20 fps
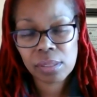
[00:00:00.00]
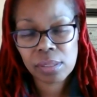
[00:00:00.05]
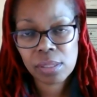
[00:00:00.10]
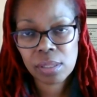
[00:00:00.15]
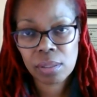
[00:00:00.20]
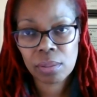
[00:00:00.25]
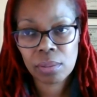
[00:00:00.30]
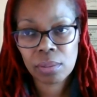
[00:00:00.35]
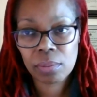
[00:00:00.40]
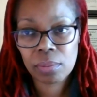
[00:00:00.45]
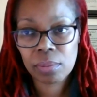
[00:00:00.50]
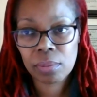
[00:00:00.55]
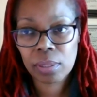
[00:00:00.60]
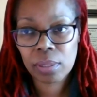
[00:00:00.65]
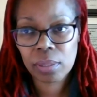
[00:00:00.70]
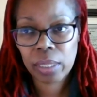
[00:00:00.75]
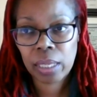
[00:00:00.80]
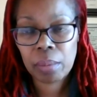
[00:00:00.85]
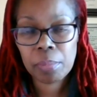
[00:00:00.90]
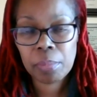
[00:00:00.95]
So
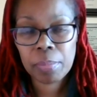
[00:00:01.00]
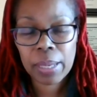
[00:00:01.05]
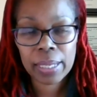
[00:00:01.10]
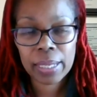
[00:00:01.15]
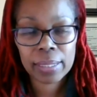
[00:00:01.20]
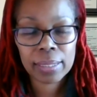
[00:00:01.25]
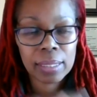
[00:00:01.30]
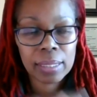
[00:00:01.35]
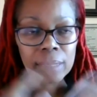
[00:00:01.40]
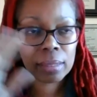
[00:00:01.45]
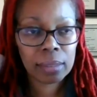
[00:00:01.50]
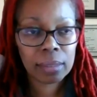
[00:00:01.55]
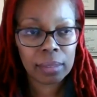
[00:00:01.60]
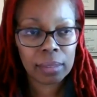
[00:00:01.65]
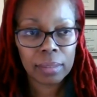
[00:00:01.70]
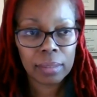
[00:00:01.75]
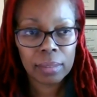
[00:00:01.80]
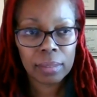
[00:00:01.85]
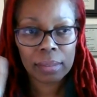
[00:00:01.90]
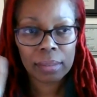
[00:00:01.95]
they're come back, they
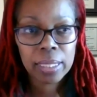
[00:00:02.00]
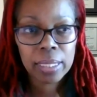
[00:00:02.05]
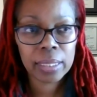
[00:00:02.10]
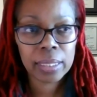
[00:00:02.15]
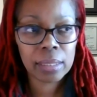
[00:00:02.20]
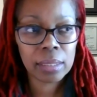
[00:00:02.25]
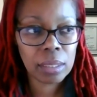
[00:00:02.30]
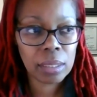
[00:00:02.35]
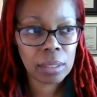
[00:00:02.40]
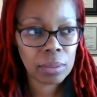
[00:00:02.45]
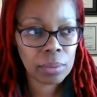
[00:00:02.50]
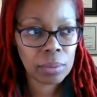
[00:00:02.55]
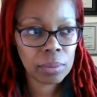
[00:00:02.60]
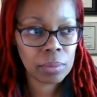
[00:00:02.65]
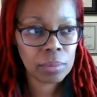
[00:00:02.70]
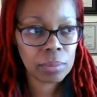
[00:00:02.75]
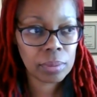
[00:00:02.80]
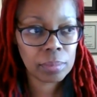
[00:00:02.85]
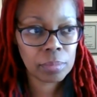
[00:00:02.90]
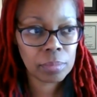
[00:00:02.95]
laid
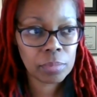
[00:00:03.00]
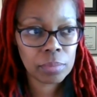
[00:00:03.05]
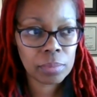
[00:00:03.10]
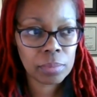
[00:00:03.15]
low